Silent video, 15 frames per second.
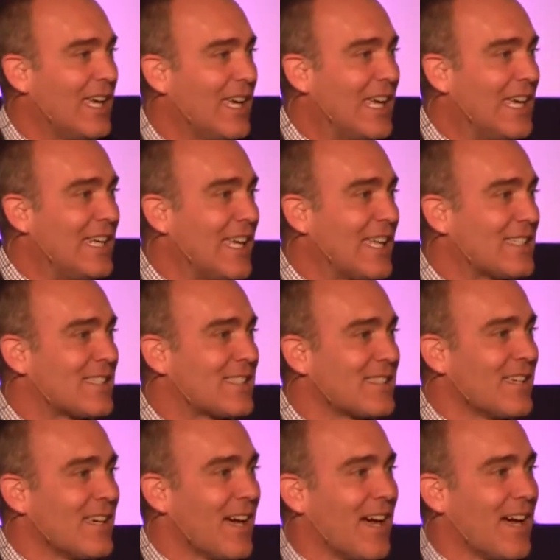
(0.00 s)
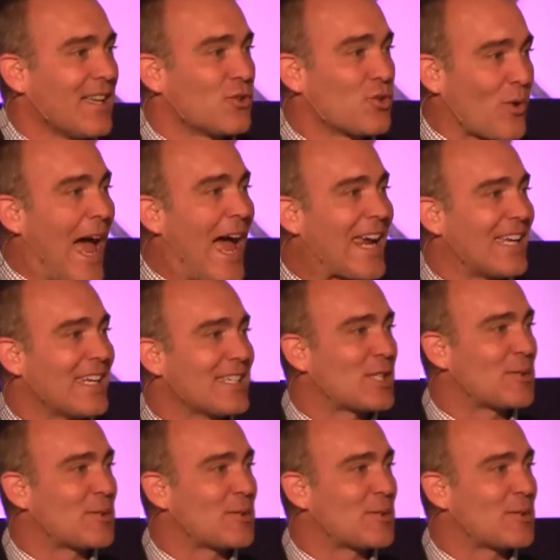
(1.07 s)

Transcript: in its uh, Dragon